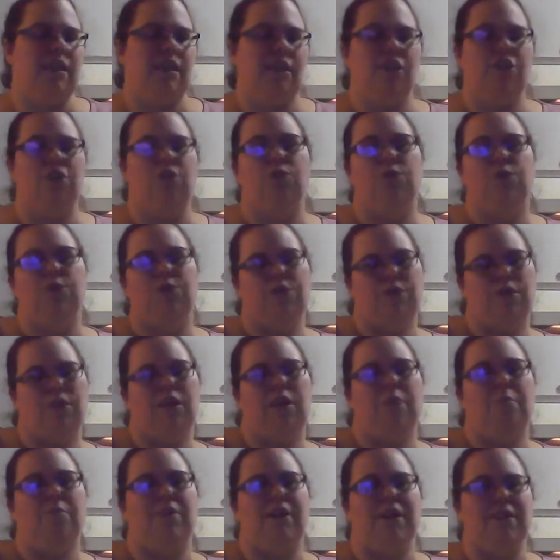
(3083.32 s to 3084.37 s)
getting the whole
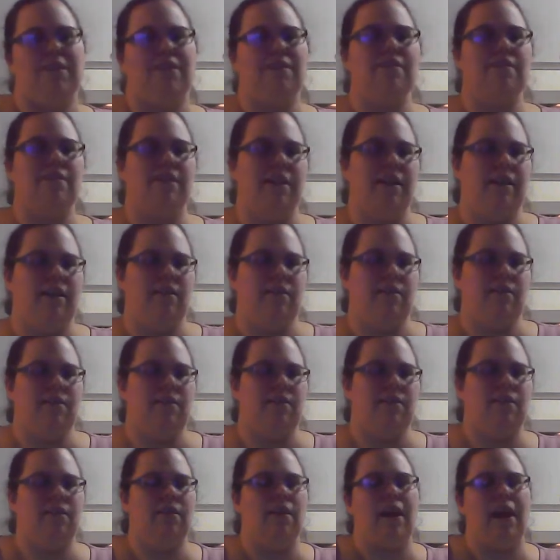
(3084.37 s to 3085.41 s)
cooking process in.
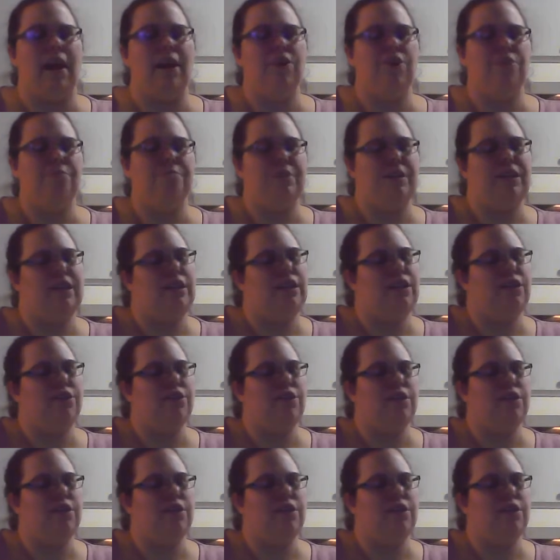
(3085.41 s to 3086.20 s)
I know beginning